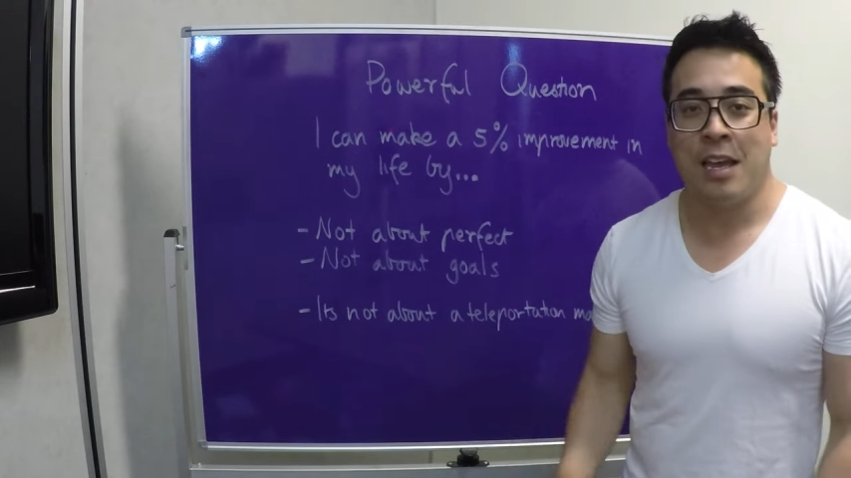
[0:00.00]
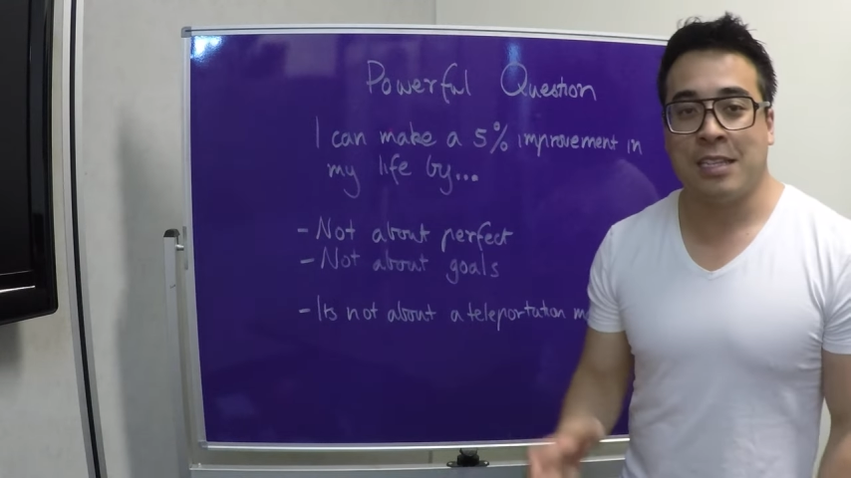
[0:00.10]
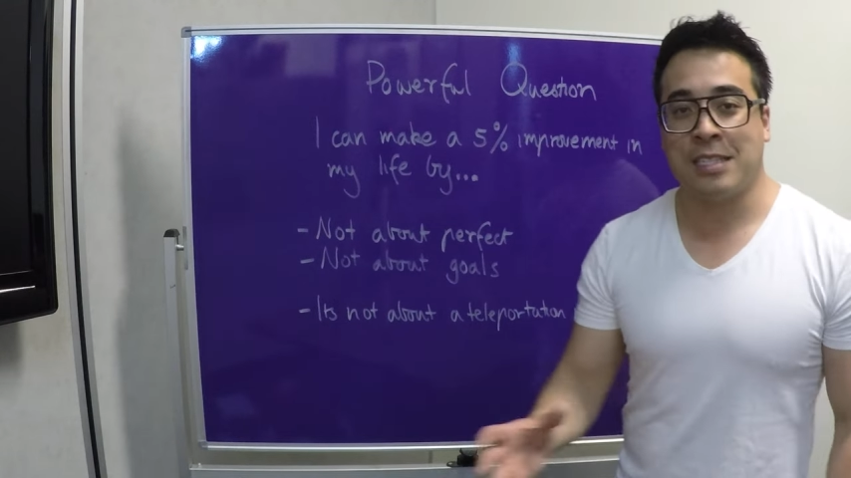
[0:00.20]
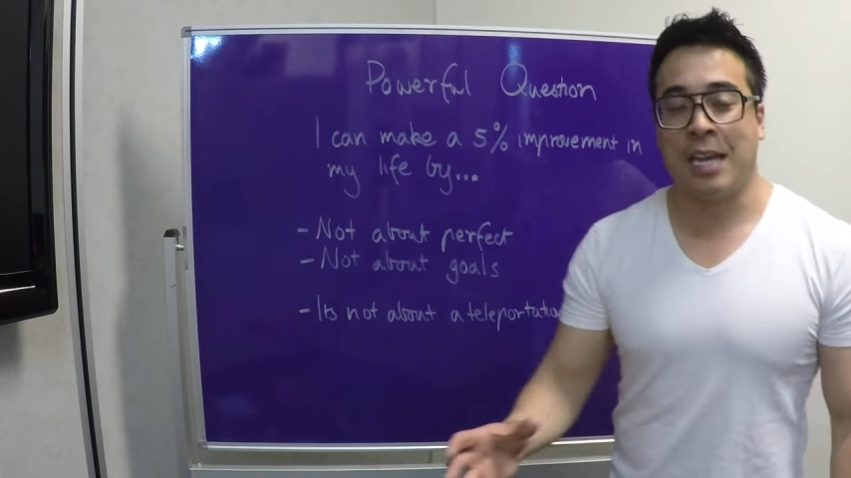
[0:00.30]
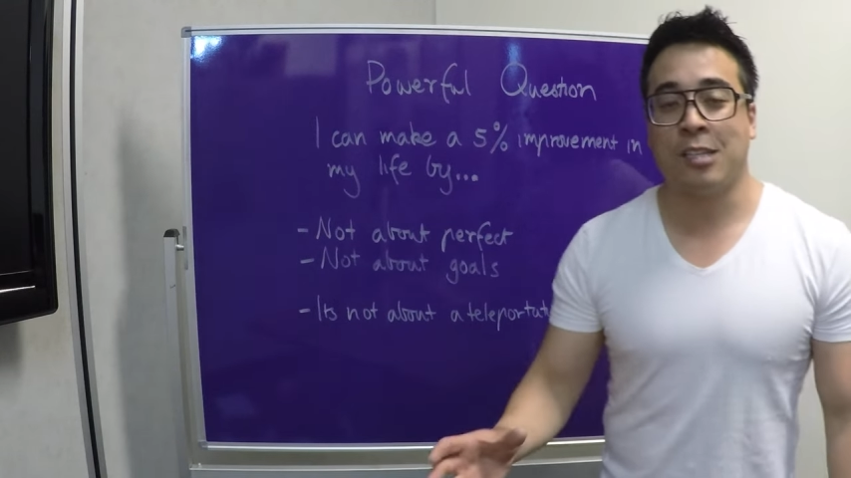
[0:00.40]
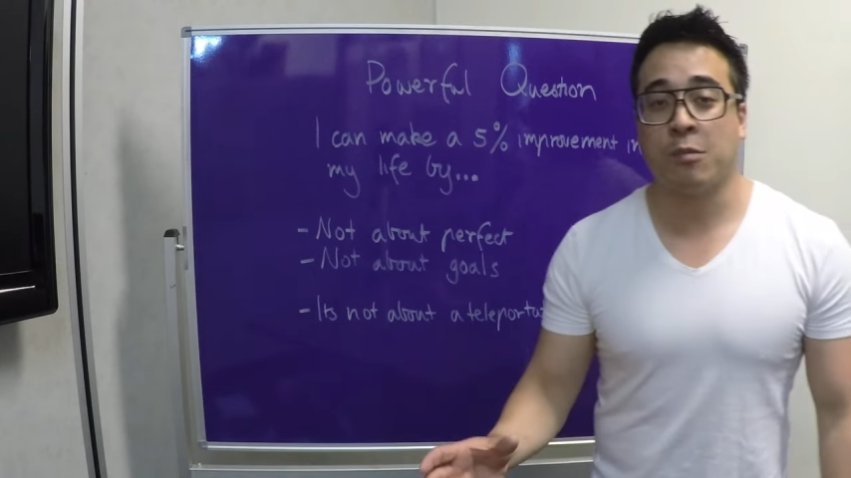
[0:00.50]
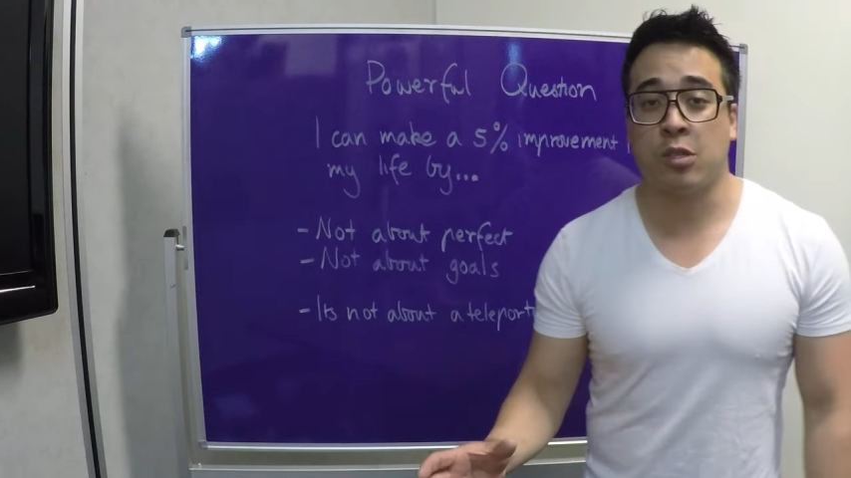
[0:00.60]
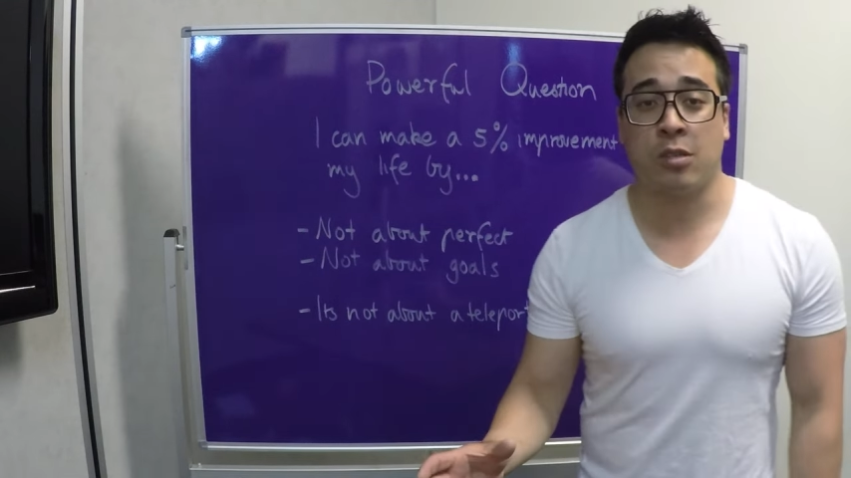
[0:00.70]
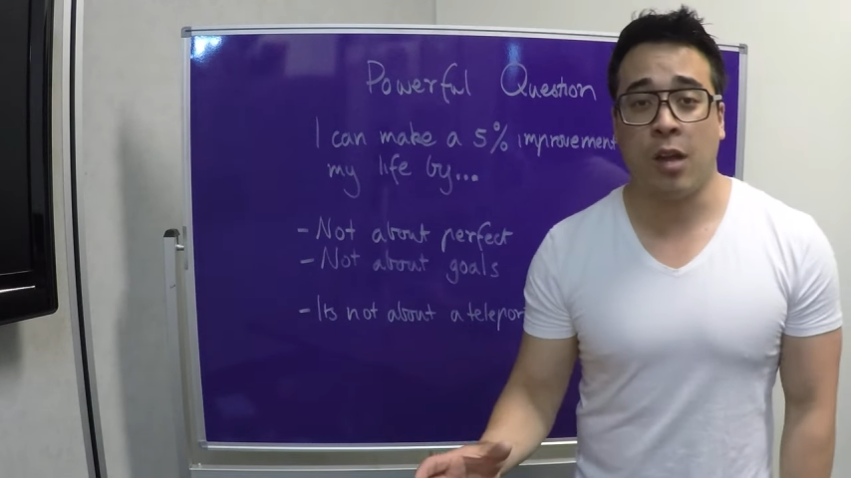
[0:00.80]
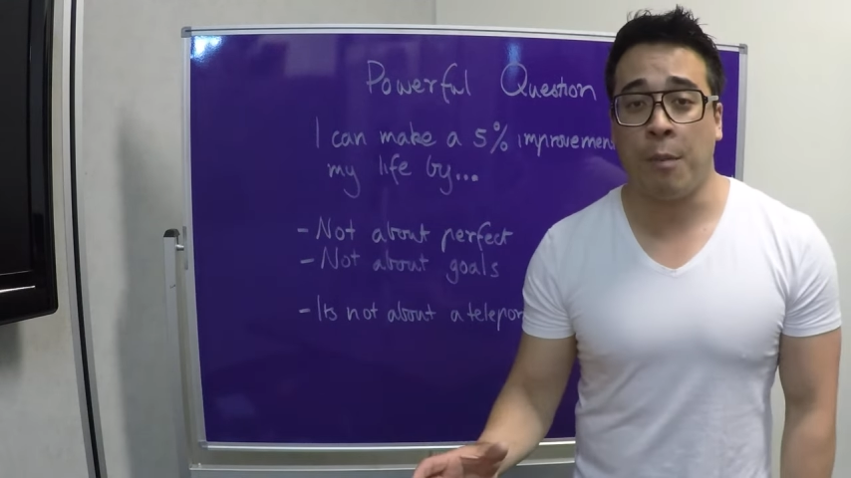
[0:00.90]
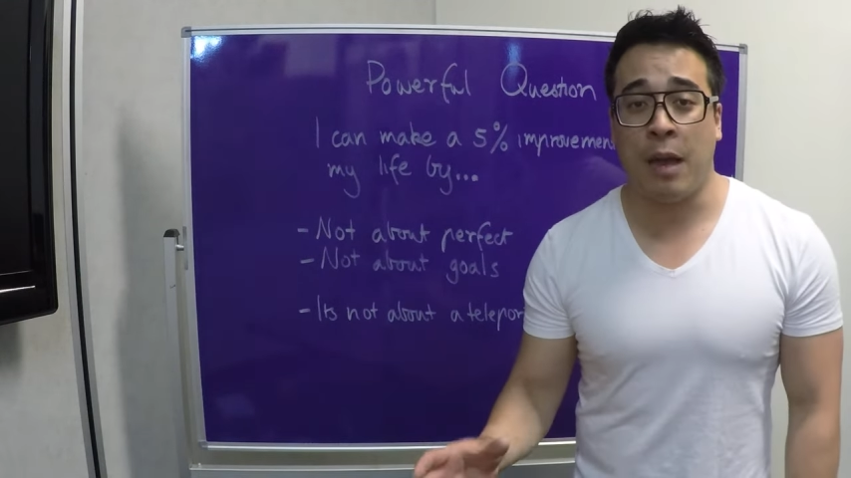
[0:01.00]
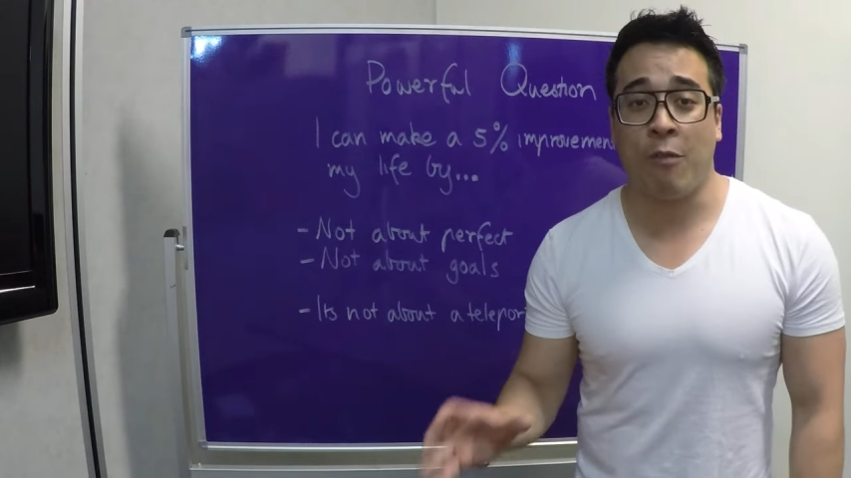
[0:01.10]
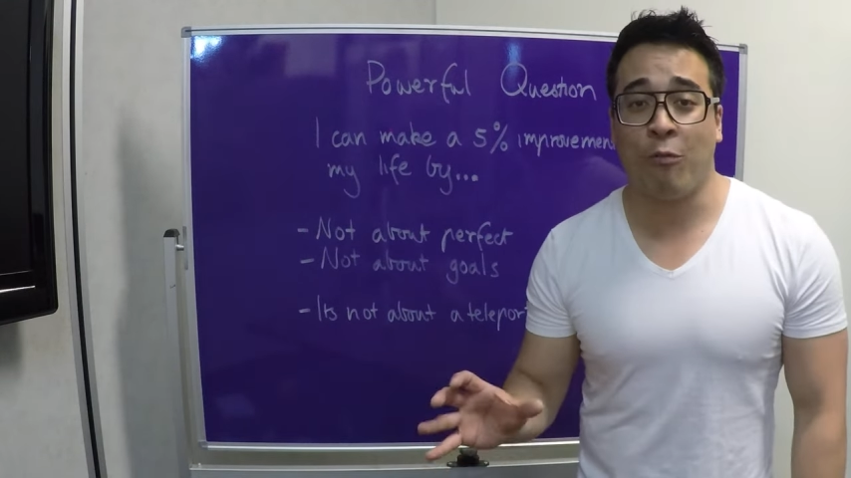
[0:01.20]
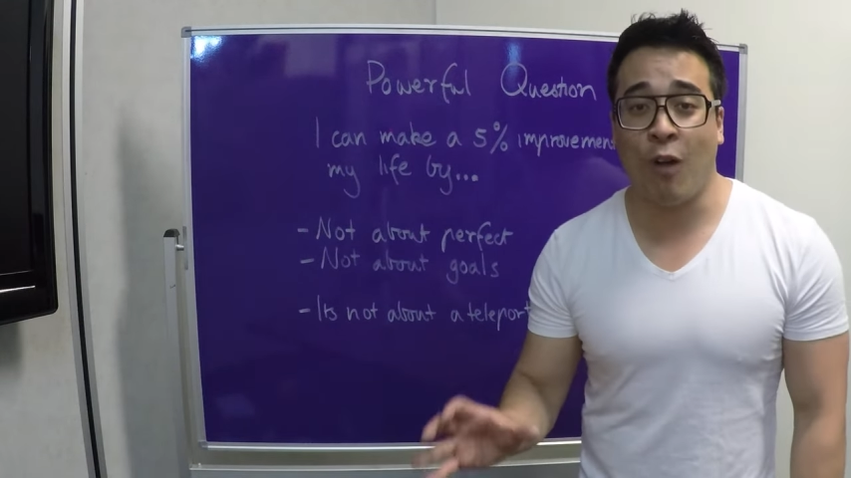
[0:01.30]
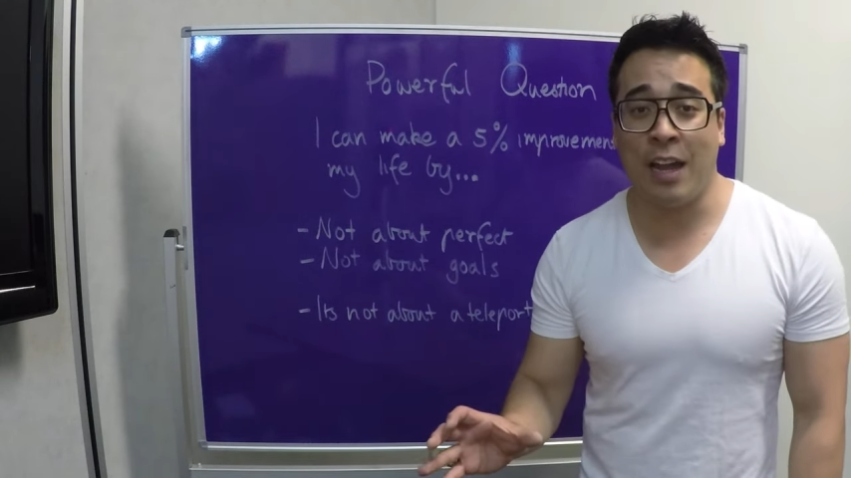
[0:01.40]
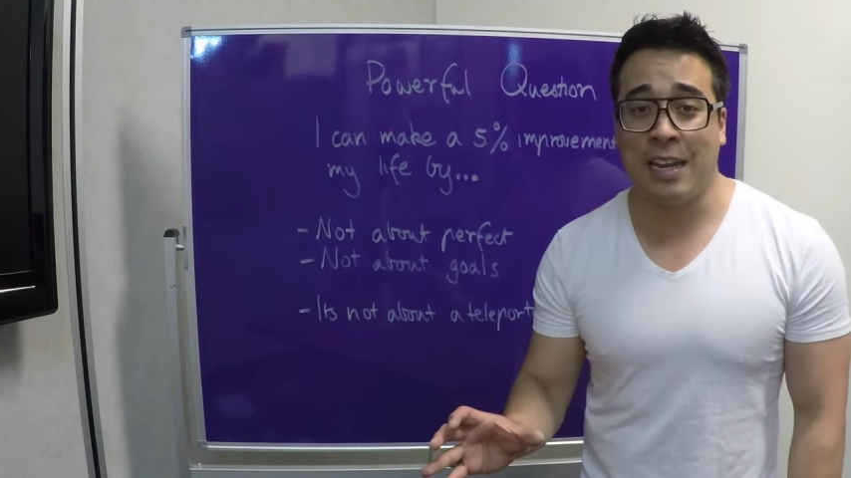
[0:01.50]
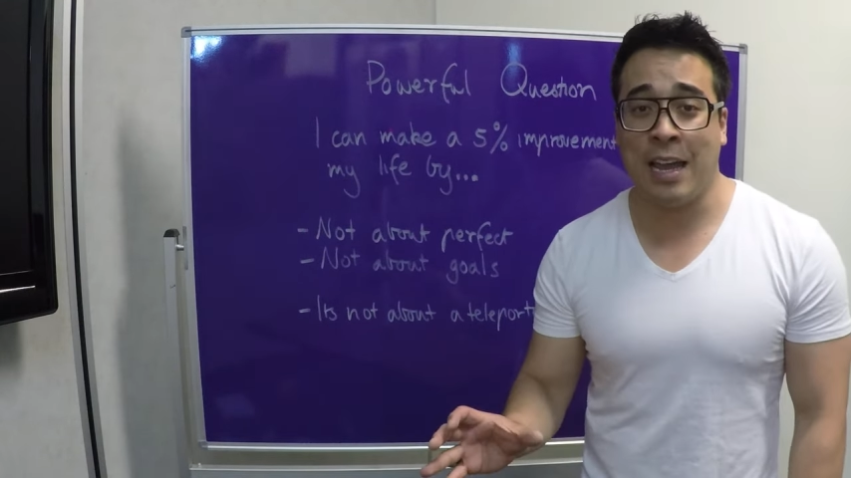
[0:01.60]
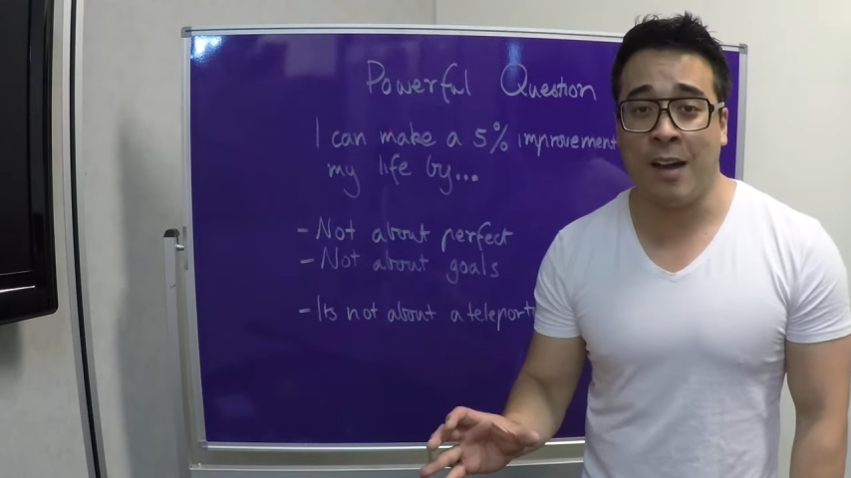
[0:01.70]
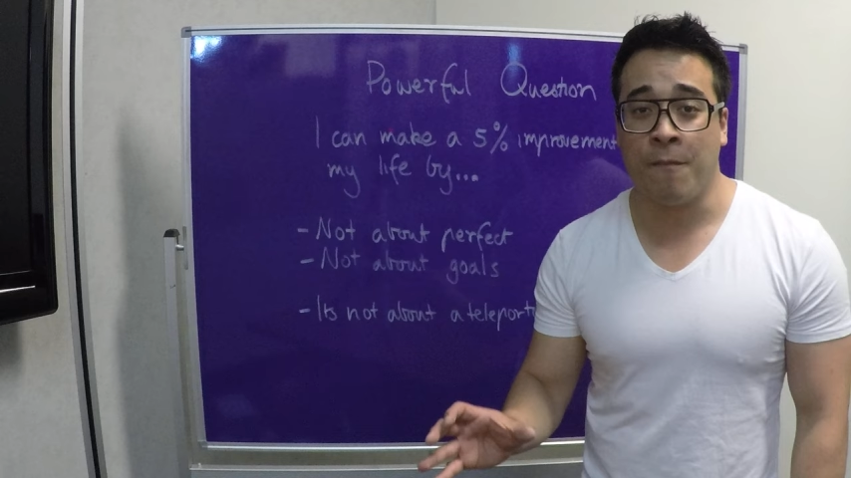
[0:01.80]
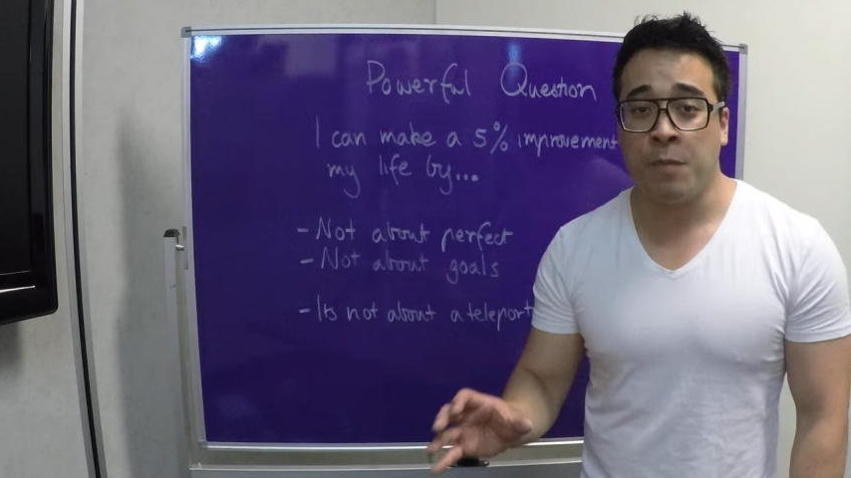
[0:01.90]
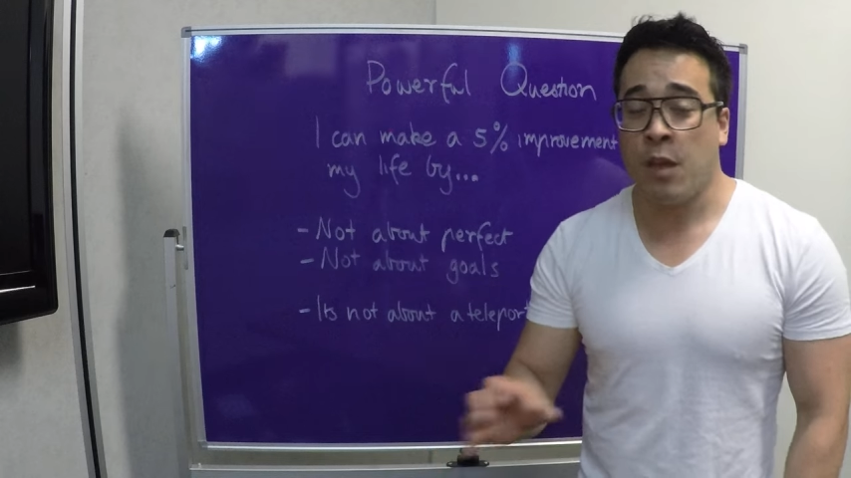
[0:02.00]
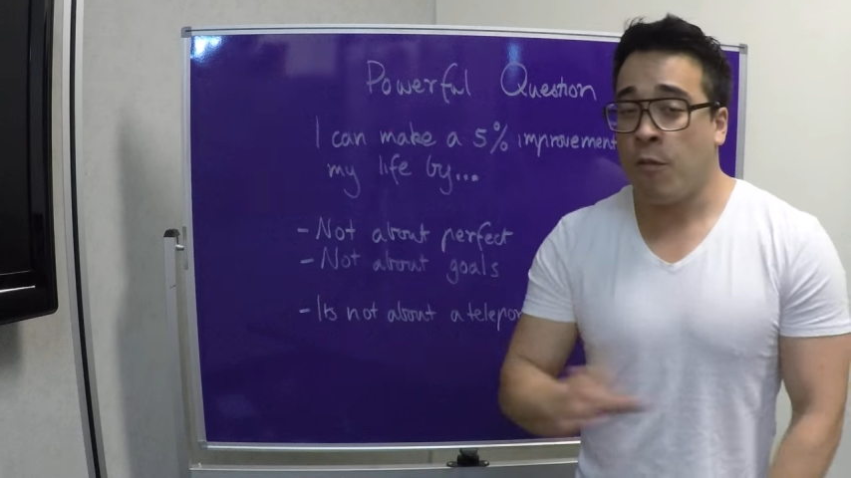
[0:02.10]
So take some time out right now